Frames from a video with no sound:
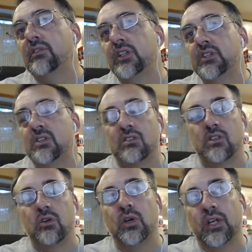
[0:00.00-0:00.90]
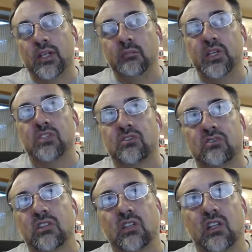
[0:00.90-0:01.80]
And so
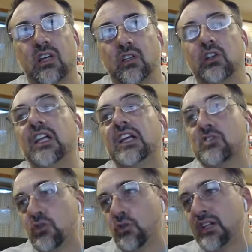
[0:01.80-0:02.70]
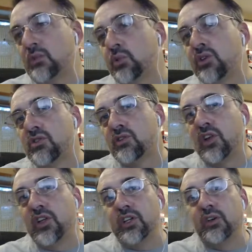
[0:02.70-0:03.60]
a little less direct approach of
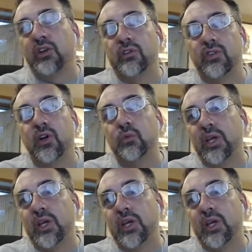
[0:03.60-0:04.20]
calling you on your phone,